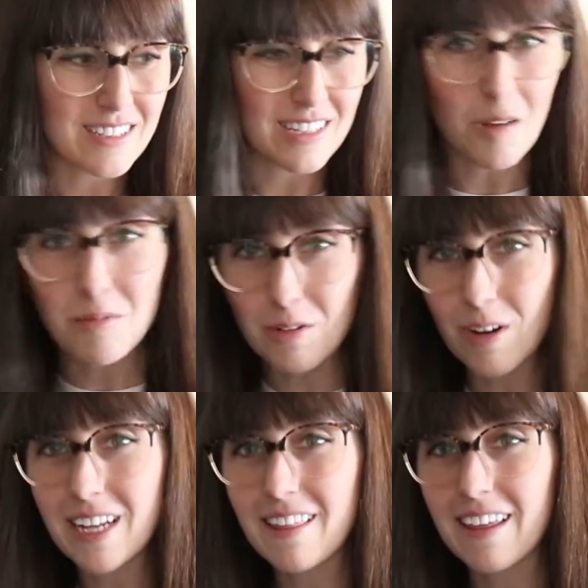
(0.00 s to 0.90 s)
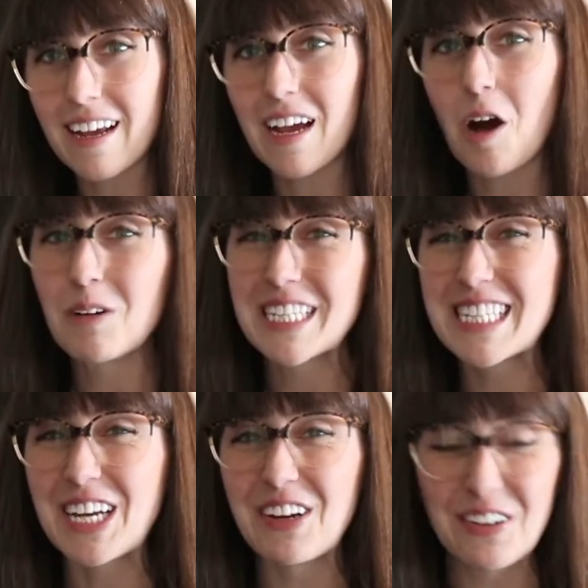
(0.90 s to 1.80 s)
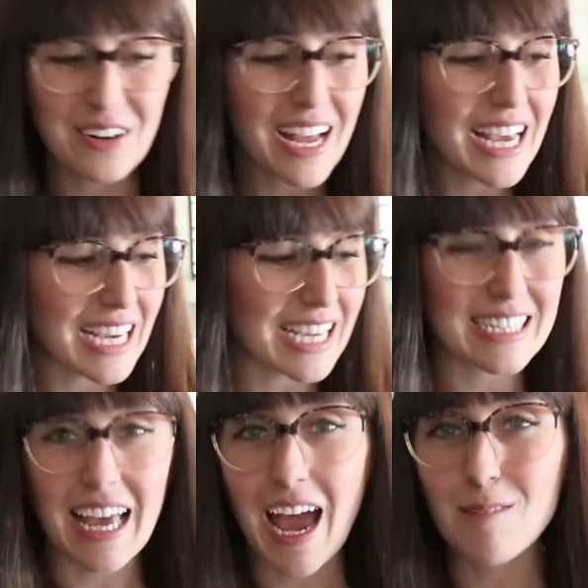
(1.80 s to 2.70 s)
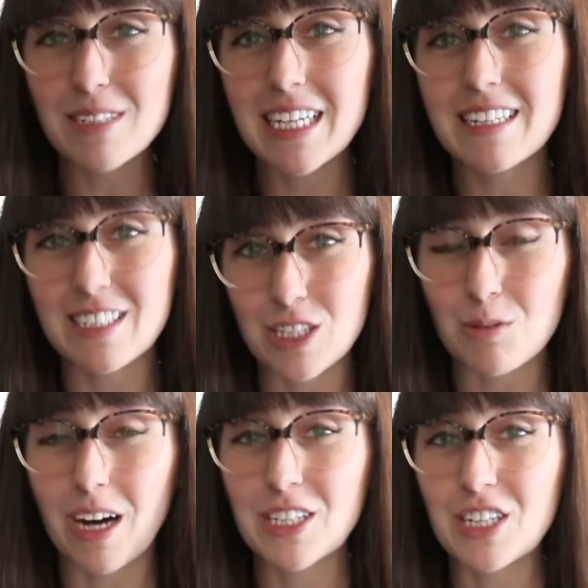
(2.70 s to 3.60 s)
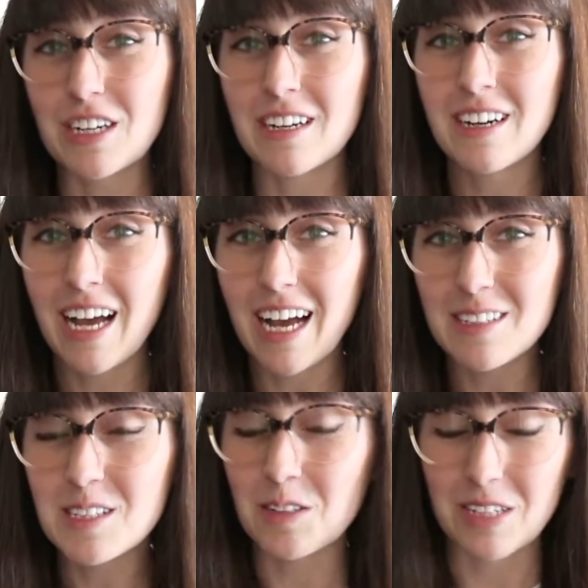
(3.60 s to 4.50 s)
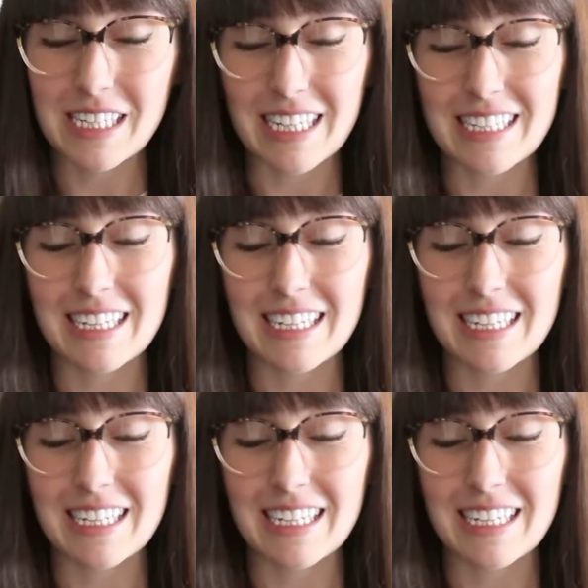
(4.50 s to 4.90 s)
I always do is emptying the dishwasher as soon as it's